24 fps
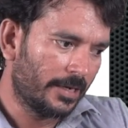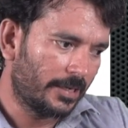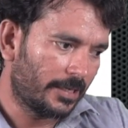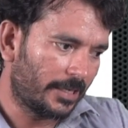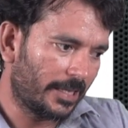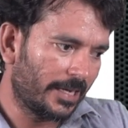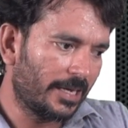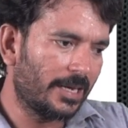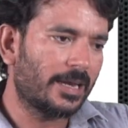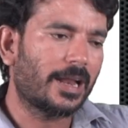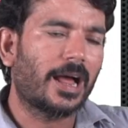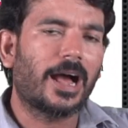
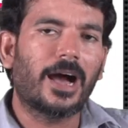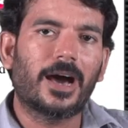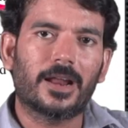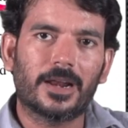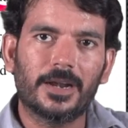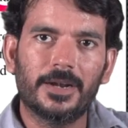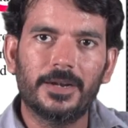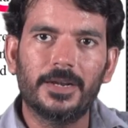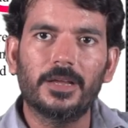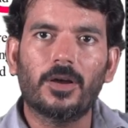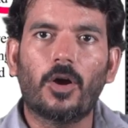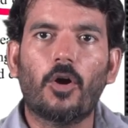Till
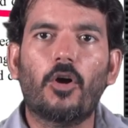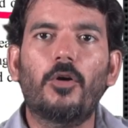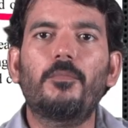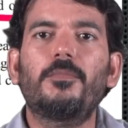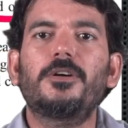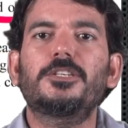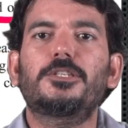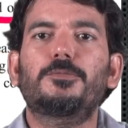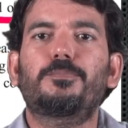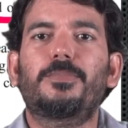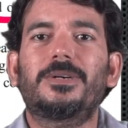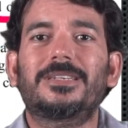R&D, how
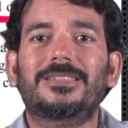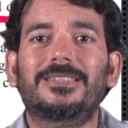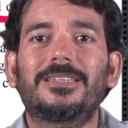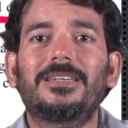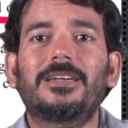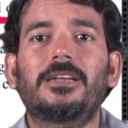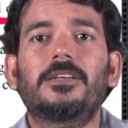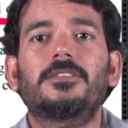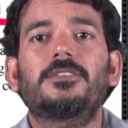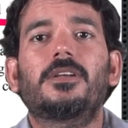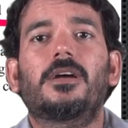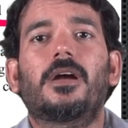much
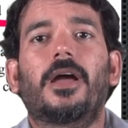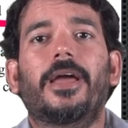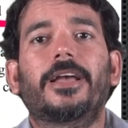percentage